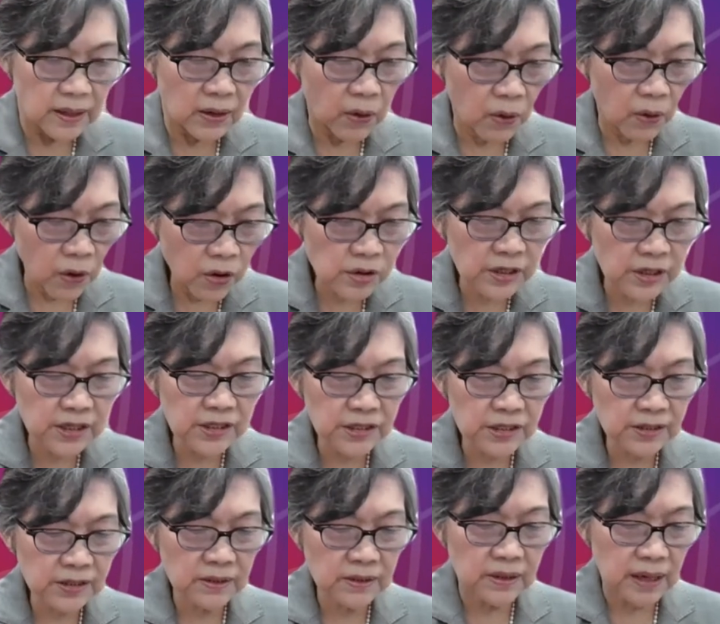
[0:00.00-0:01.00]

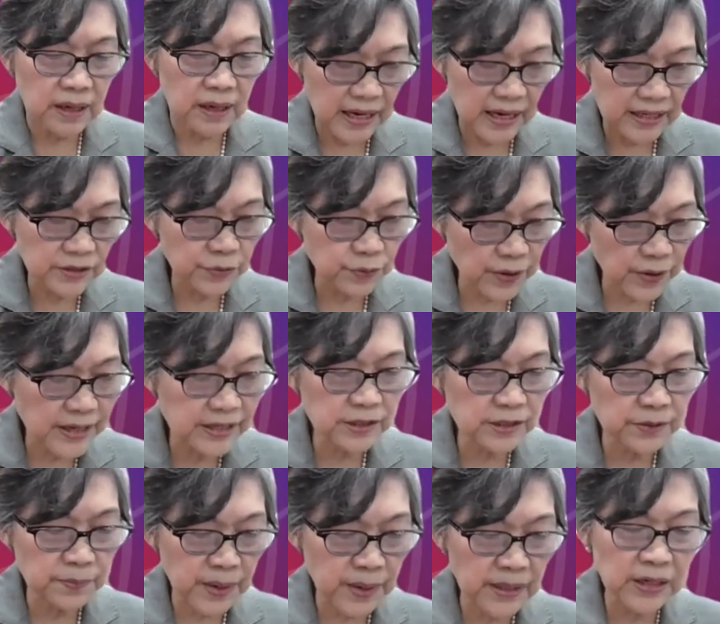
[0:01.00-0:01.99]
AUKUS has raised
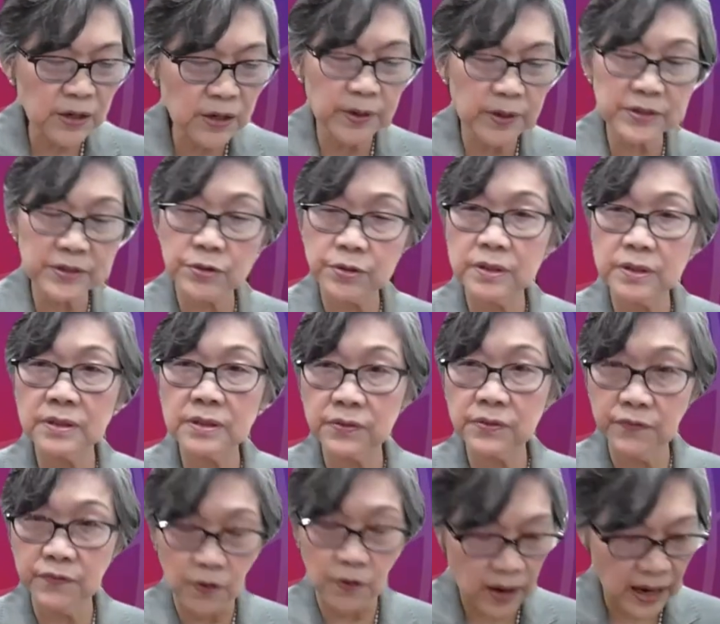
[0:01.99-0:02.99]
many questions
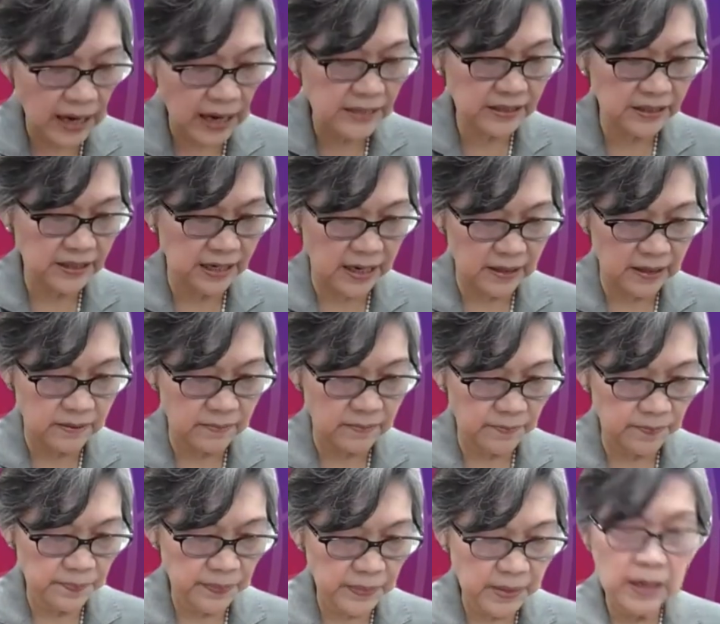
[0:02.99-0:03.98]
for ASEAN.
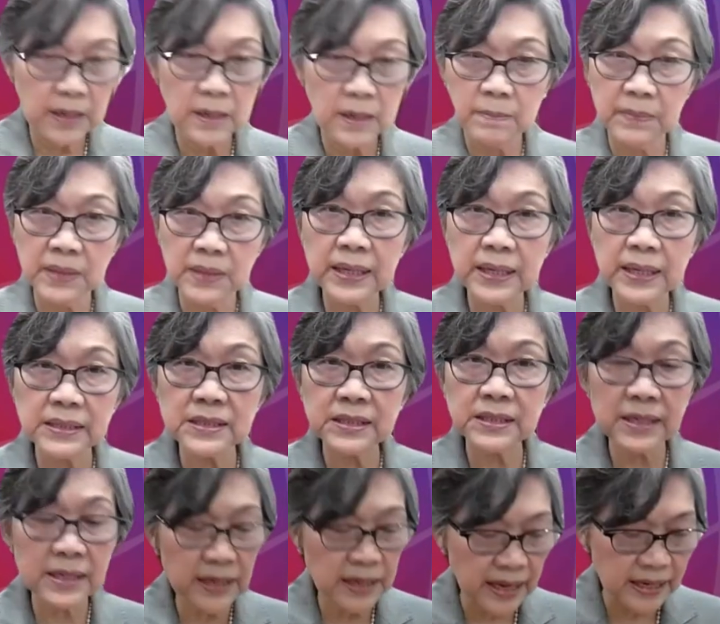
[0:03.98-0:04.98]

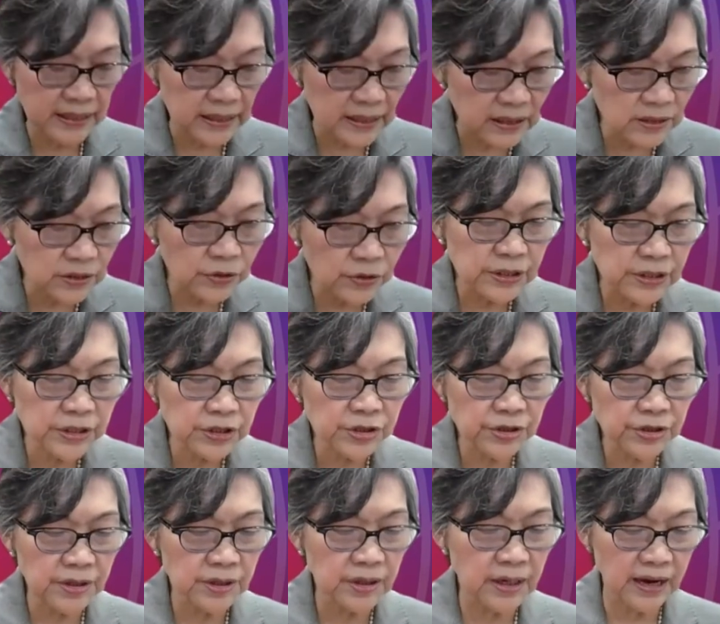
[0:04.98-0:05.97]
Malaysia and
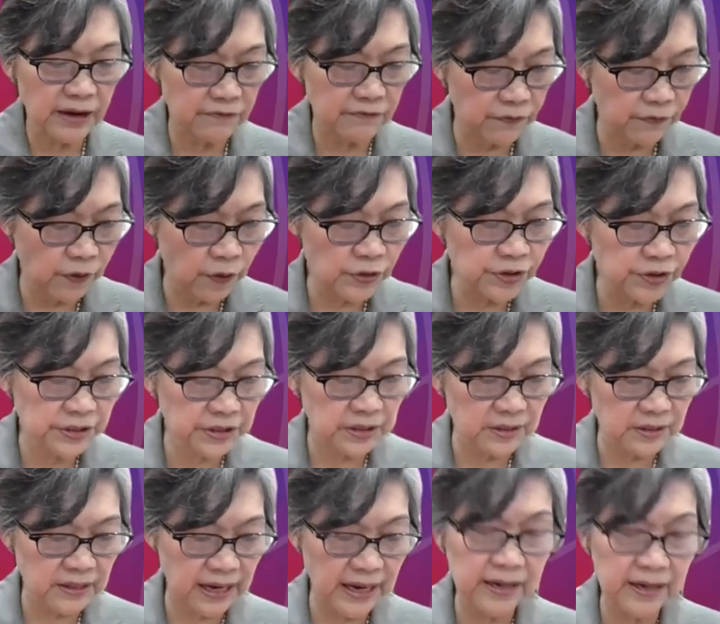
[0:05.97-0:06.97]
Indonesia have voiced
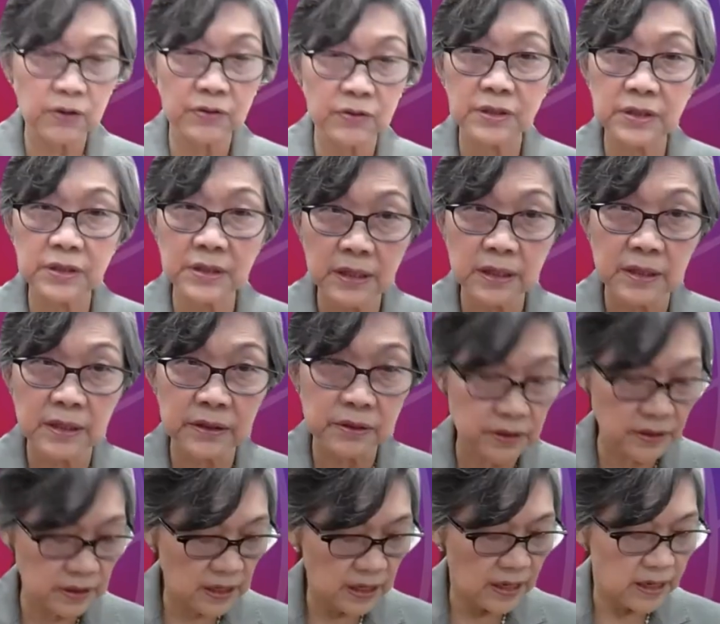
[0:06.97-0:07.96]
their
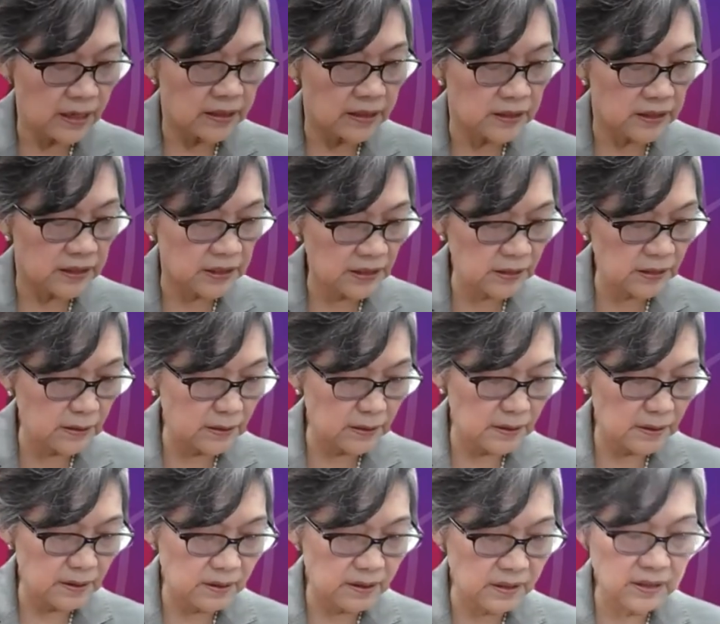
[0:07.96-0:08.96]
concerns,
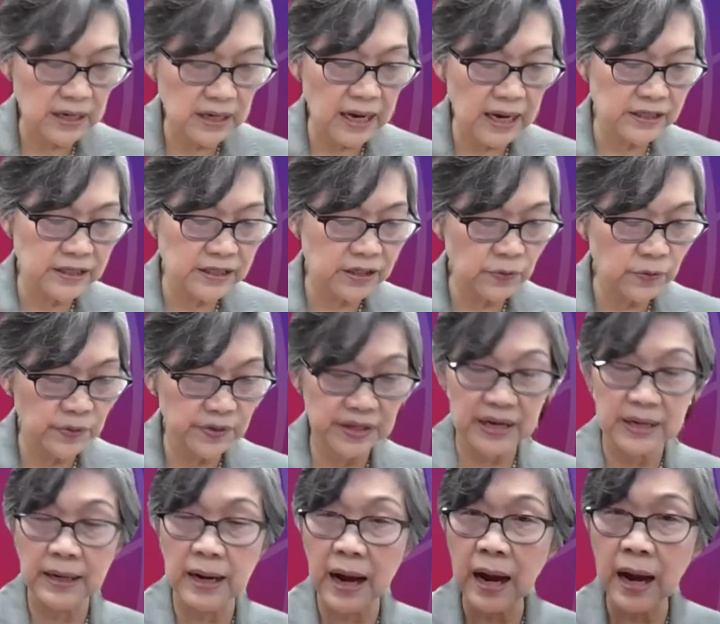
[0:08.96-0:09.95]
starting with
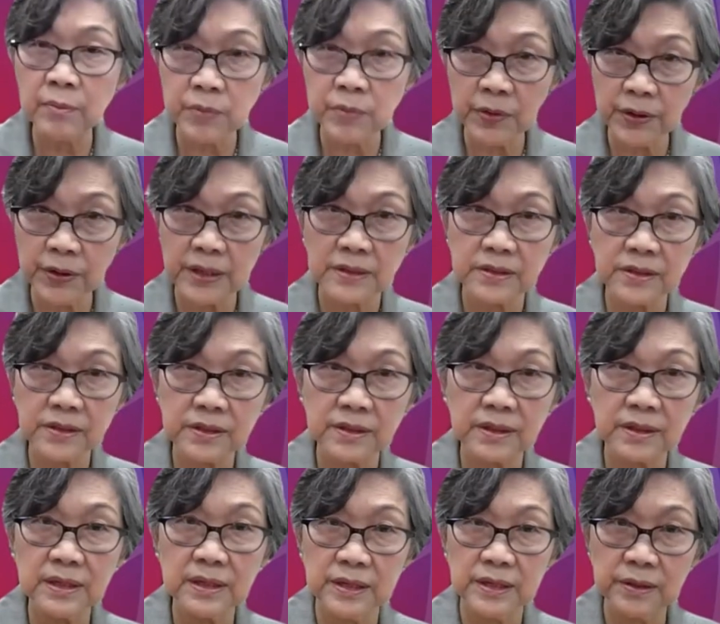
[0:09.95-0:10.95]
an arm race
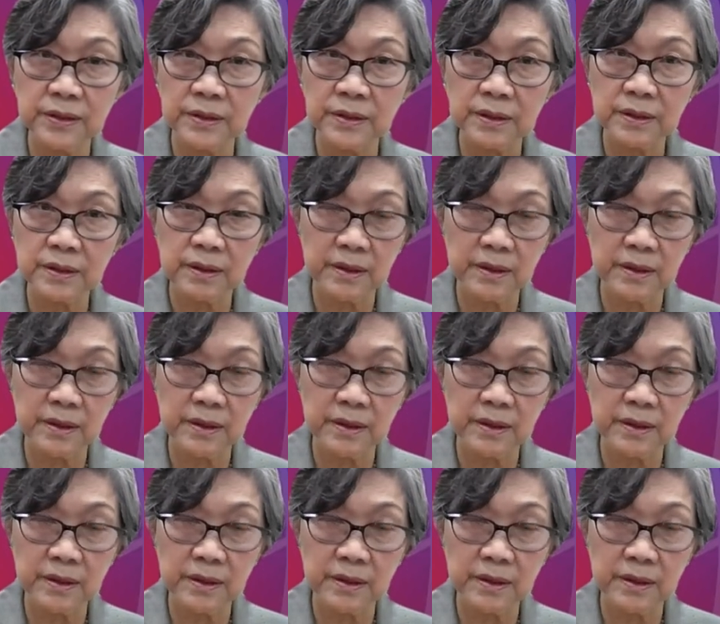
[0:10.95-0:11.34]
in